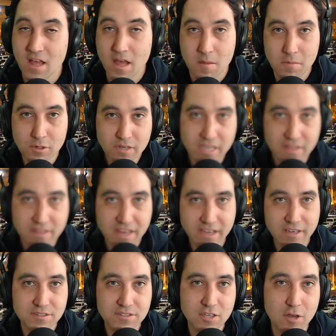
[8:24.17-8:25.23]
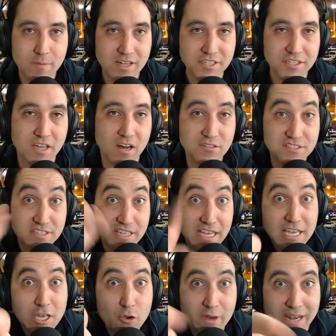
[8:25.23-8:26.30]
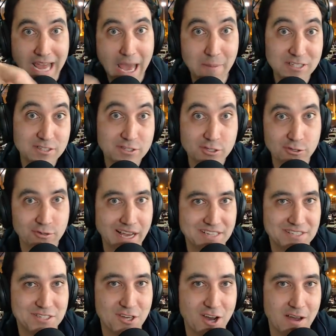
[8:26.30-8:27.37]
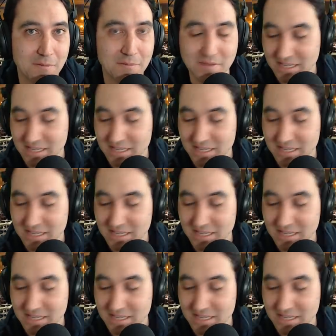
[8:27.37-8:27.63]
Milky, thank you so much. I'll see you at Ebisu next time.